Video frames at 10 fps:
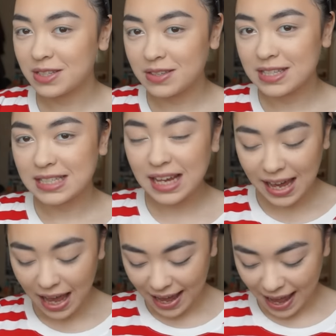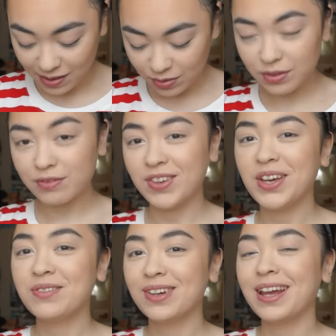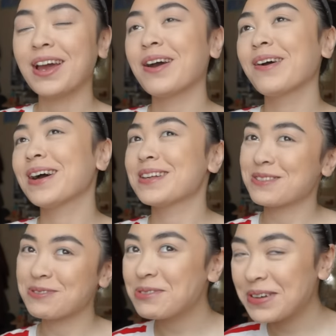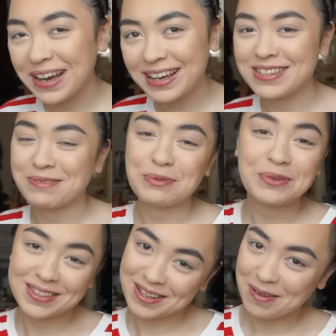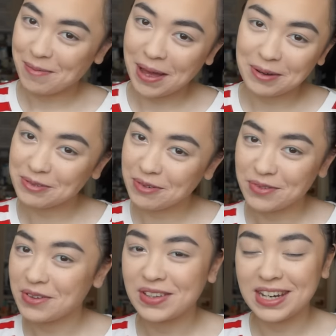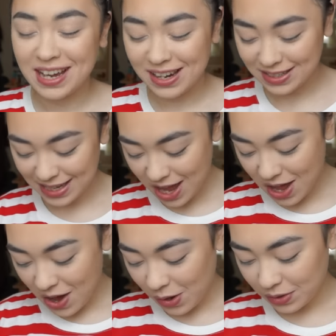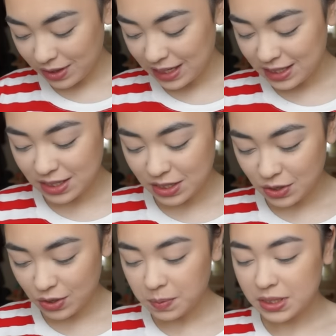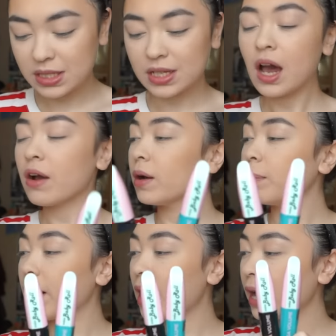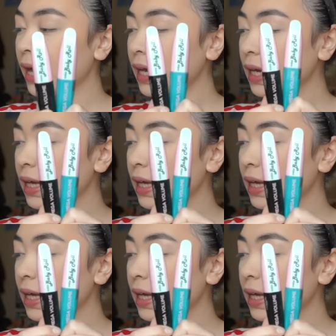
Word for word: So today I have a review video as always. I'm always coming back with review videos on this new mascara by